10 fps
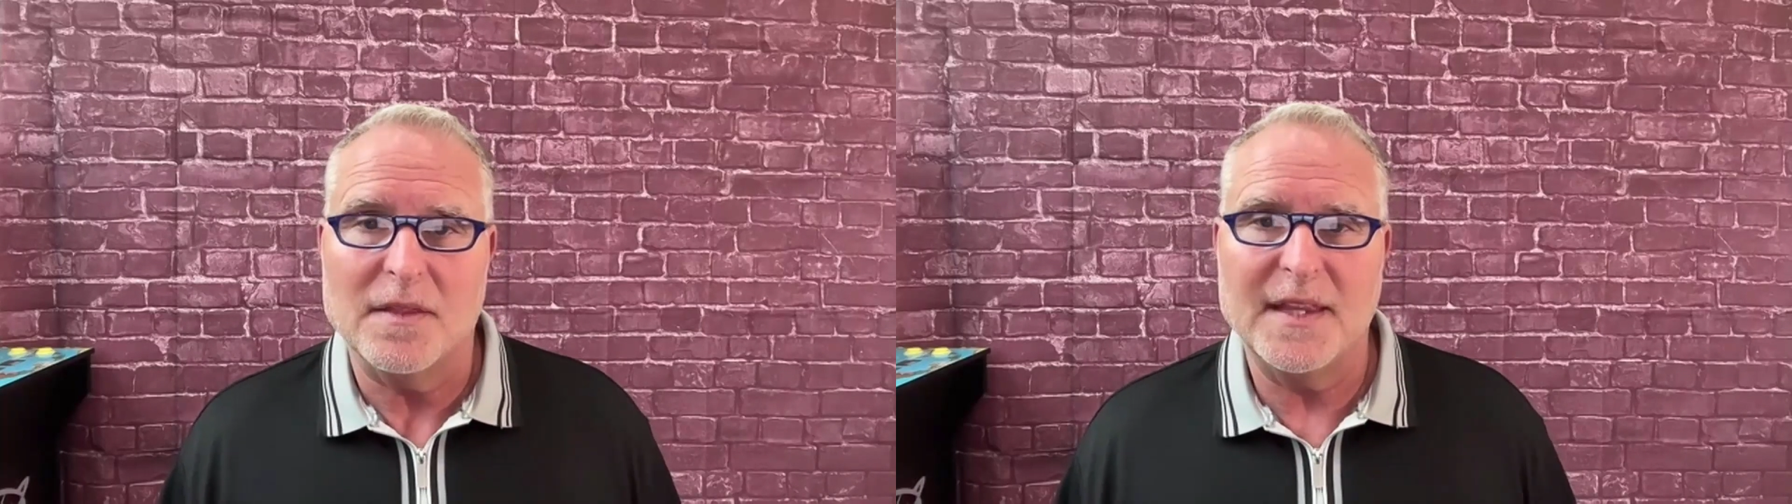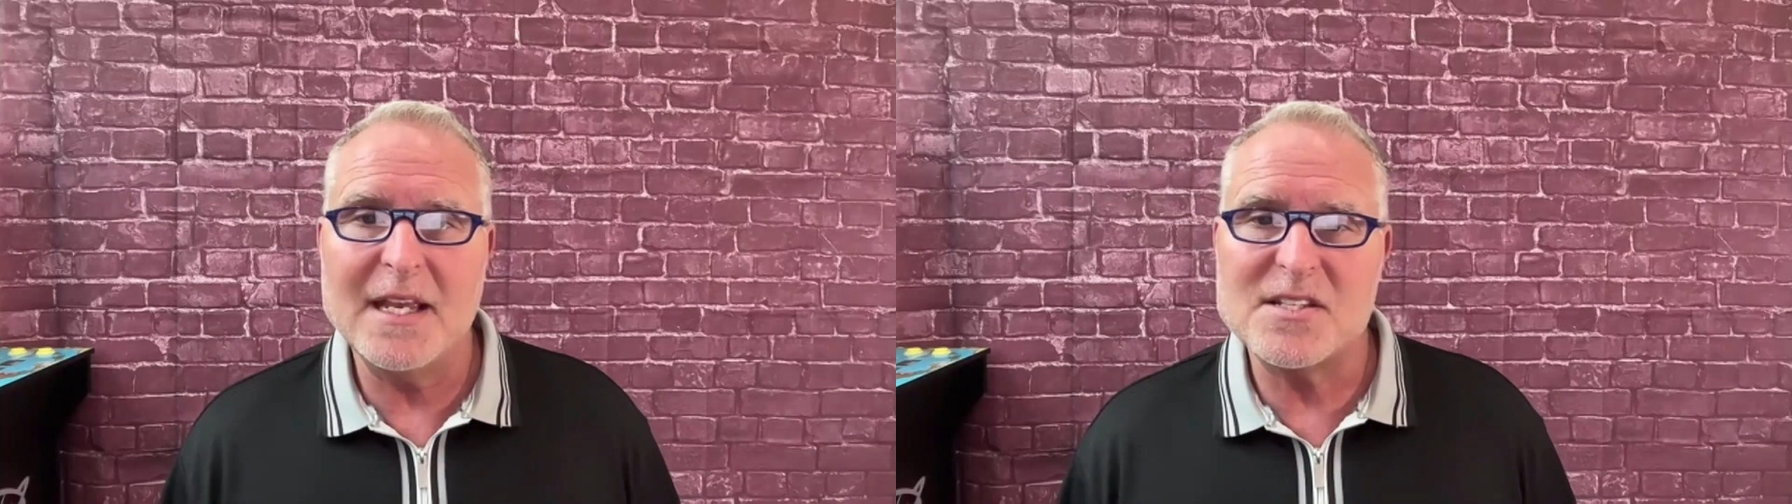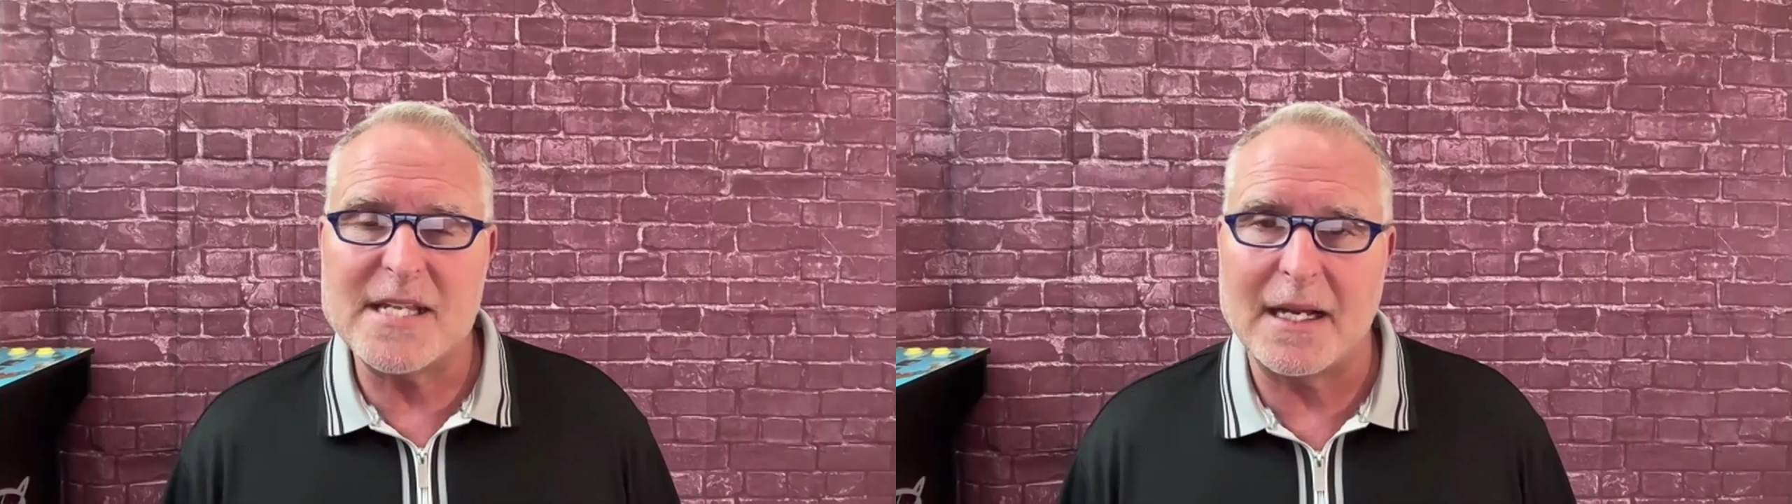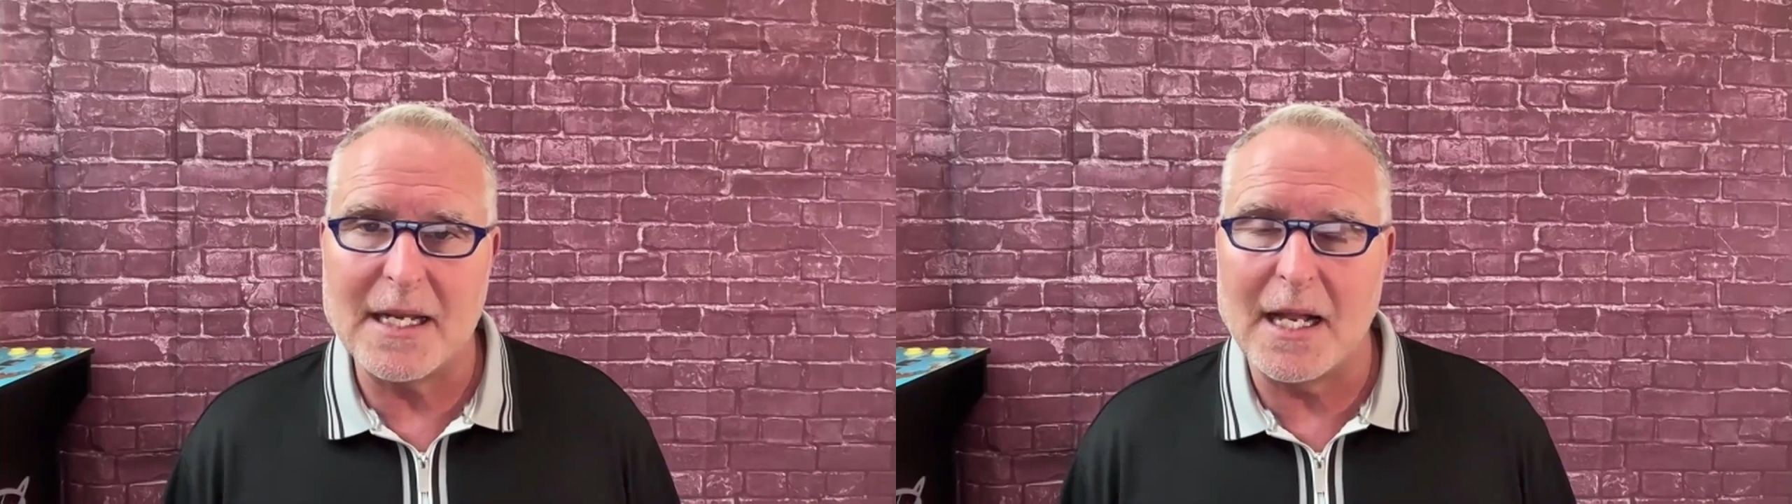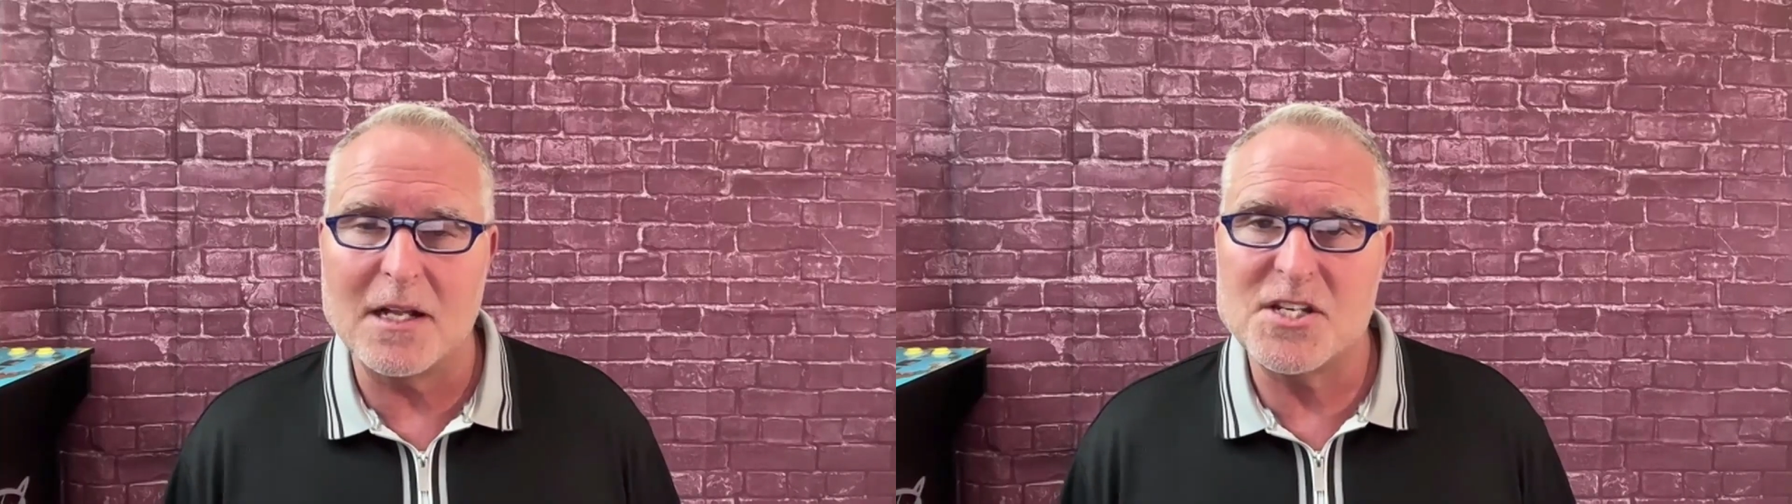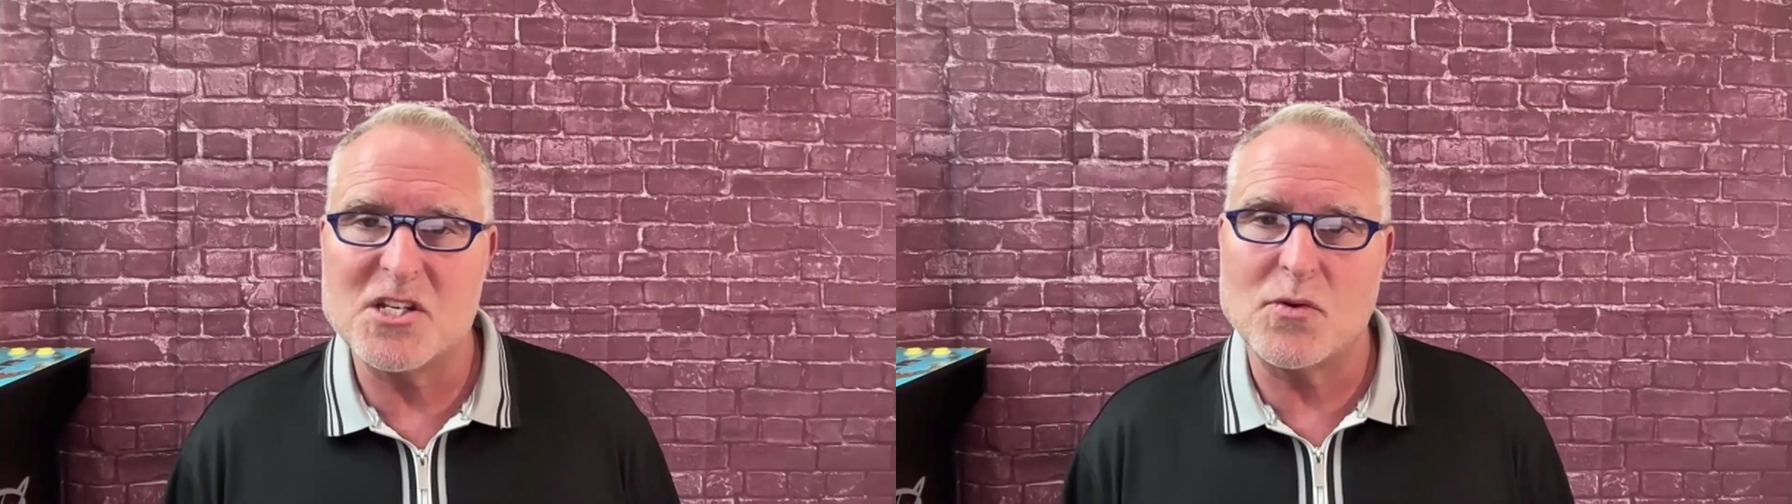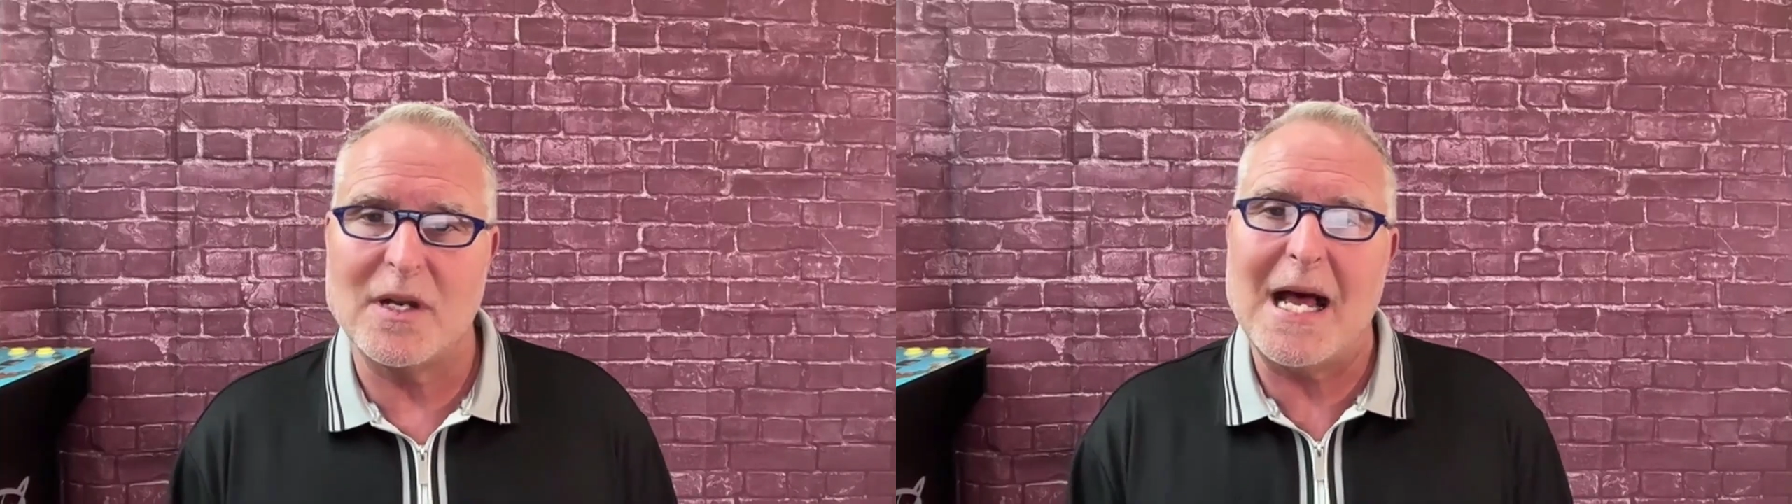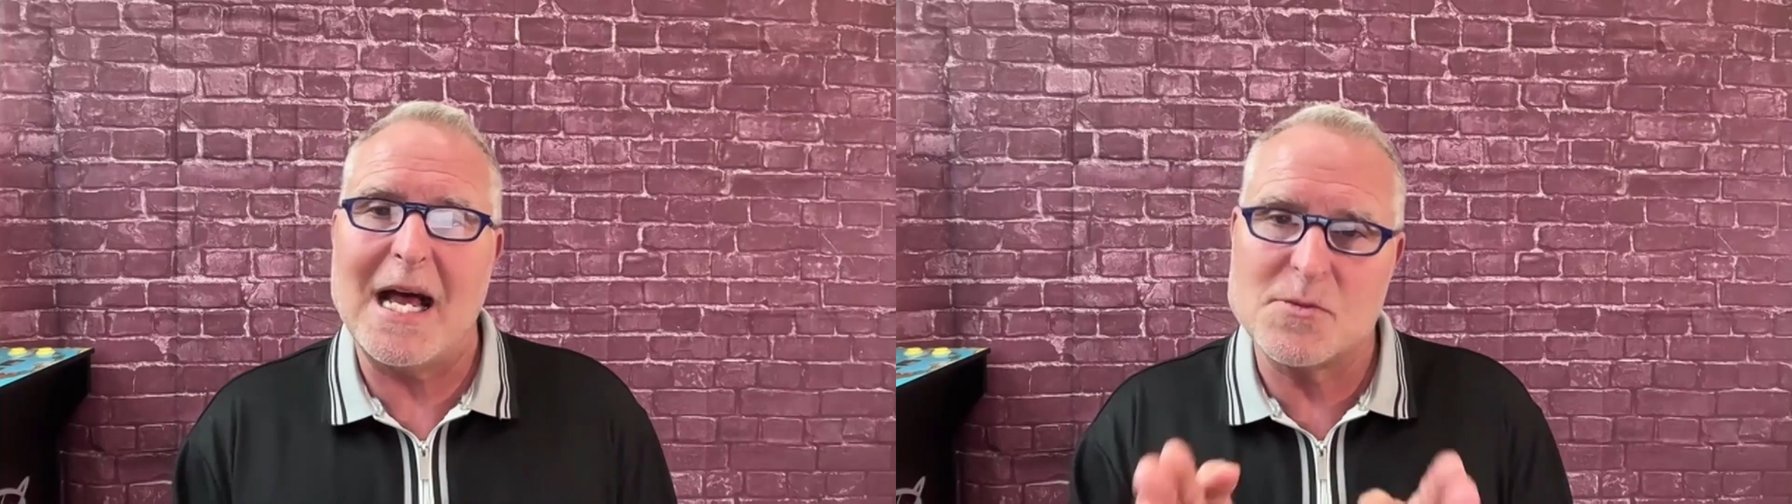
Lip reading: These technologies rely